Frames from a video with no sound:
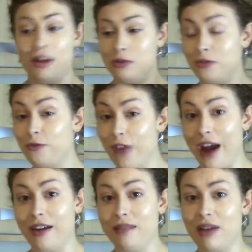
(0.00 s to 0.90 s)
was
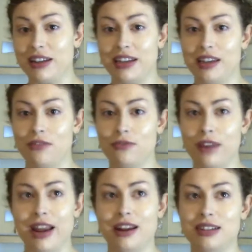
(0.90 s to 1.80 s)
very muddy, it
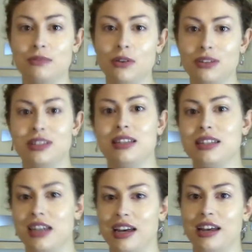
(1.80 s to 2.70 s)
rained most of the
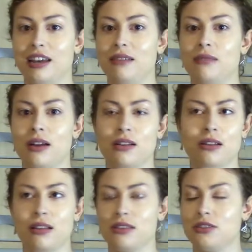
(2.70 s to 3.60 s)
time,
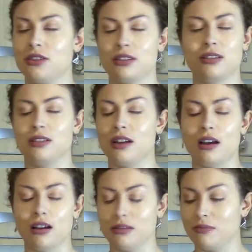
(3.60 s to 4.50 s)
just,
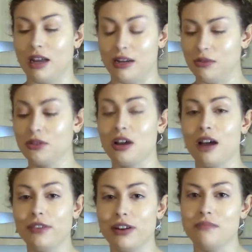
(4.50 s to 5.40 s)
we were
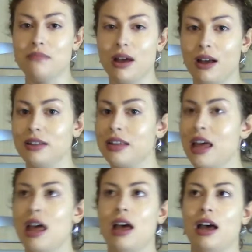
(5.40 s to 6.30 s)
covered in mud,
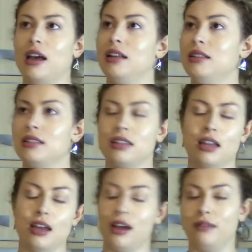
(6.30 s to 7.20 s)
and
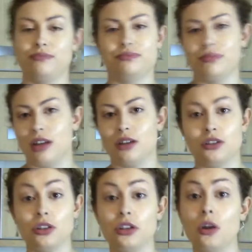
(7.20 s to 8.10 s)
I'm
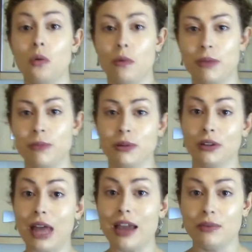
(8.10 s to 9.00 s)
sure you know what people
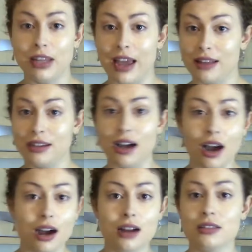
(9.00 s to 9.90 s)
are like when they get into
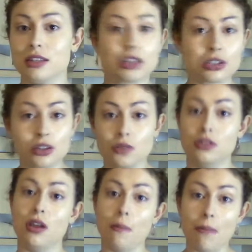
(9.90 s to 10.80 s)
cars, they just
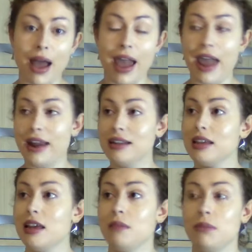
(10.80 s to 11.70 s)
lose their mind.
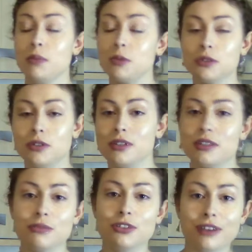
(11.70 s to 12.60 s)
People were doing
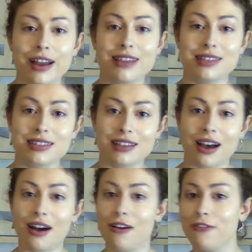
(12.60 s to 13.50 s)
some crazy
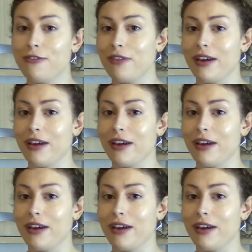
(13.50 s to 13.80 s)
stuff,